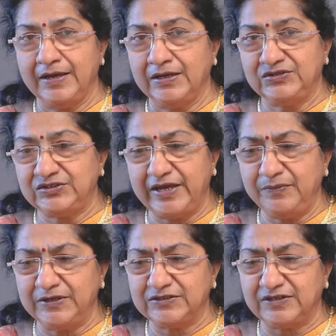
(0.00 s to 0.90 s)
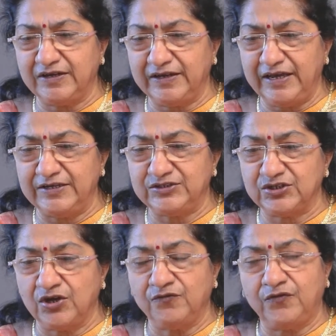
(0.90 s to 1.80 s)
Same is the case
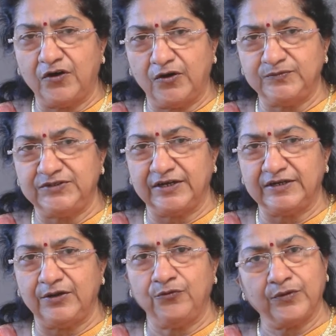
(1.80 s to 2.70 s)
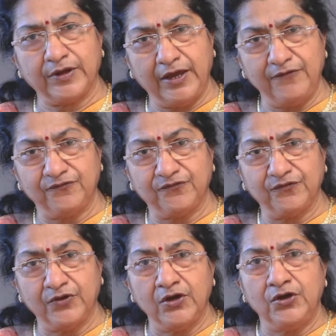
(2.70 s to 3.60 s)
for objective. If
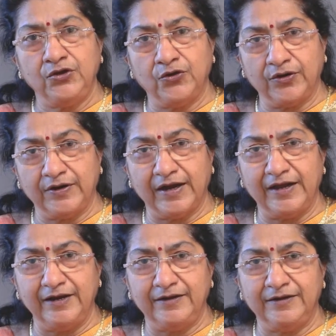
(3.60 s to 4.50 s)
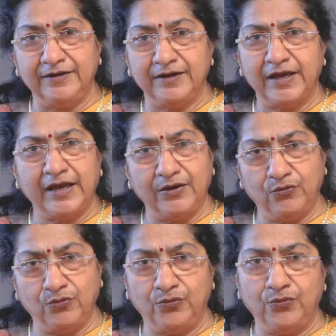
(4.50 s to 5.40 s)
your guide have
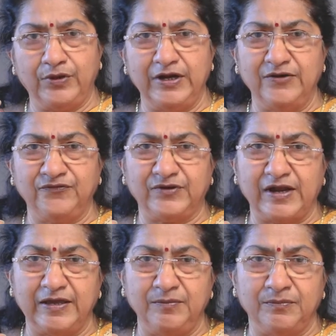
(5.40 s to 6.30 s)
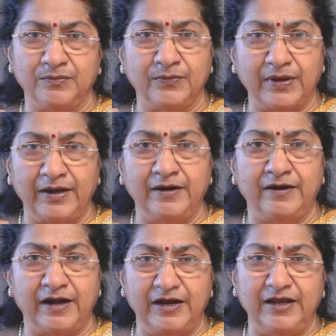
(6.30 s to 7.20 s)
enough time and
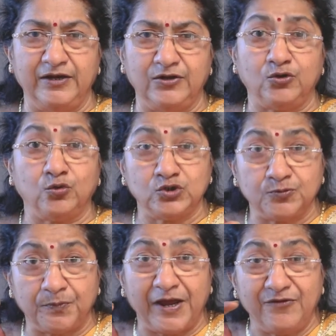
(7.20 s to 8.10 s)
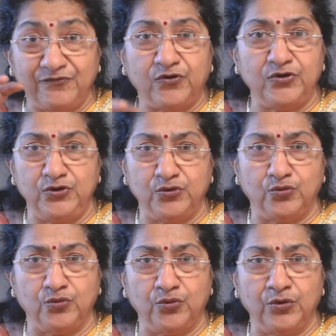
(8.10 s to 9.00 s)
ready to spare for you,
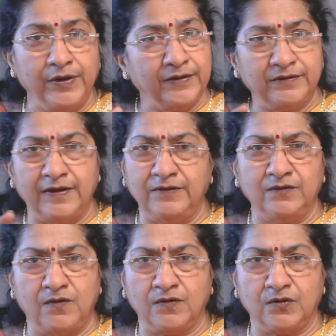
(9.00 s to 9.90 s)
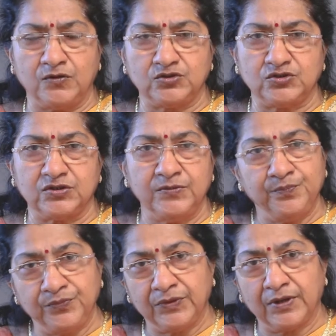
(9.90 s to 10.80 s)
then no cost.
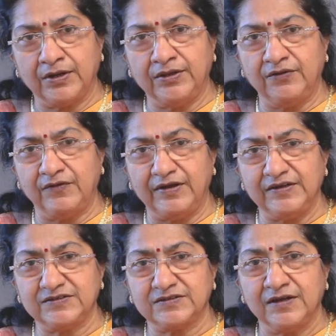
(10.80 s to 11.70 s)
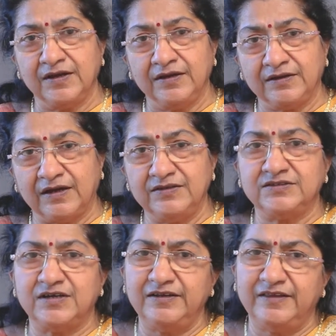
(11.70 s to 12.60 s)
Otherwise,
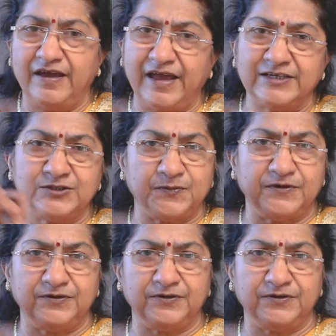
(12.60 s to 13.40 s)
consult the expert